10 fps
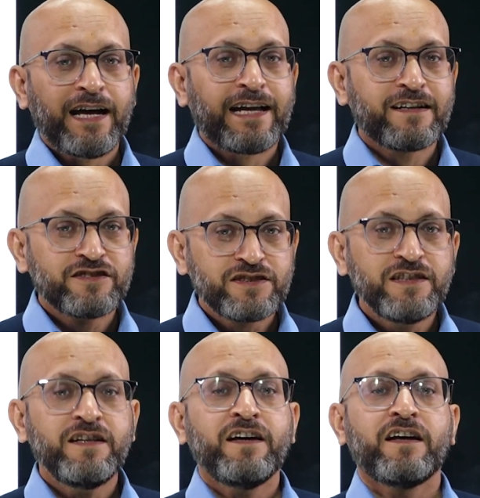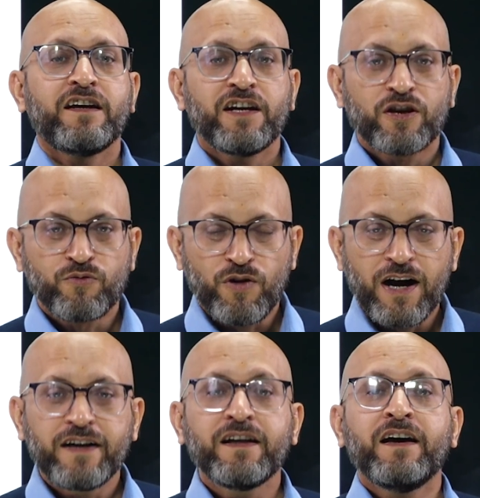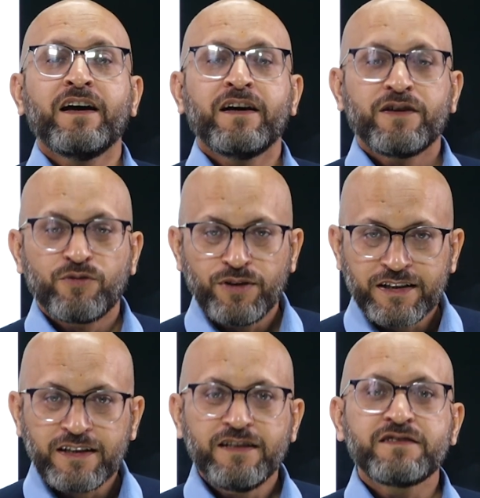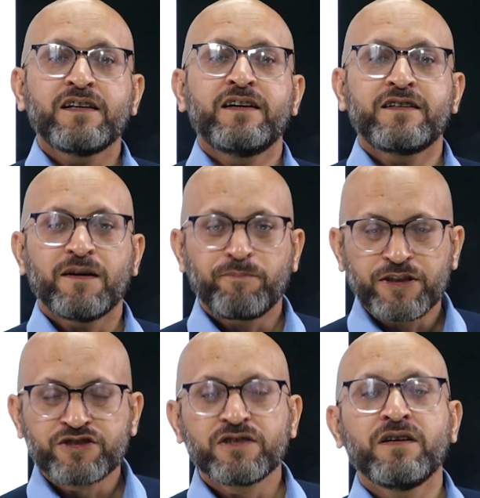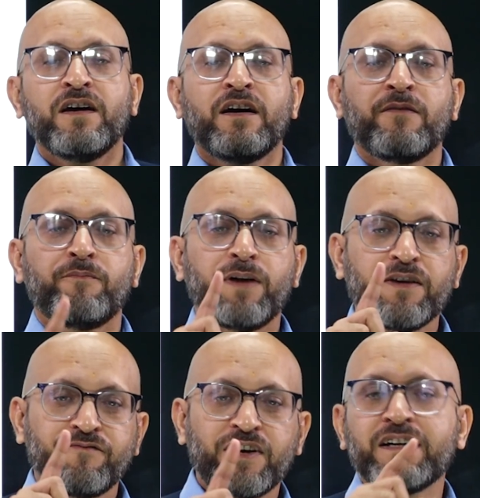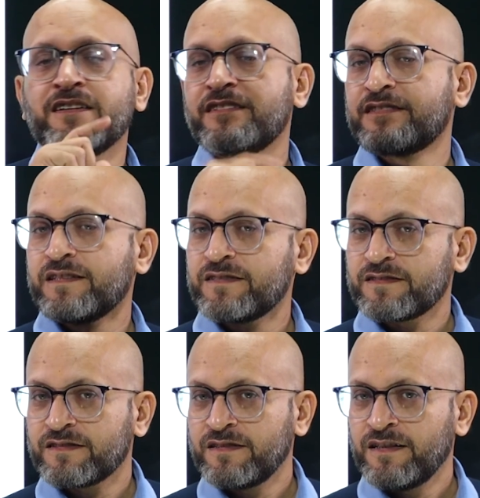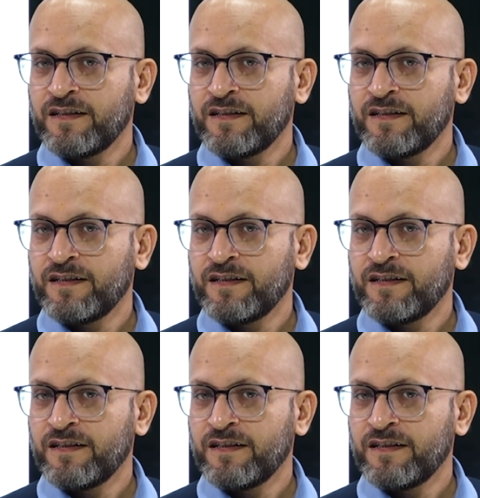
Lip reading: Energy required to increase temperature by 1 degree Celsius.